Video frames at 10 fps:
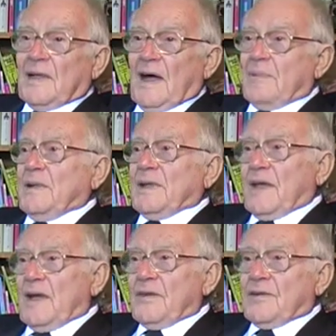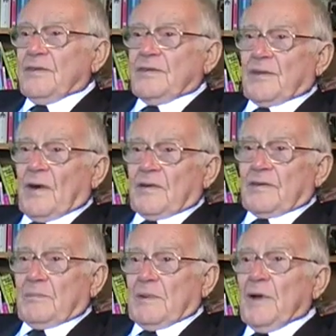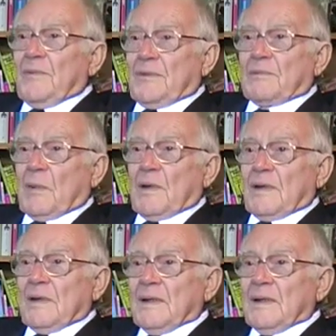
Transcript: I've been counting socks, I've been off the work.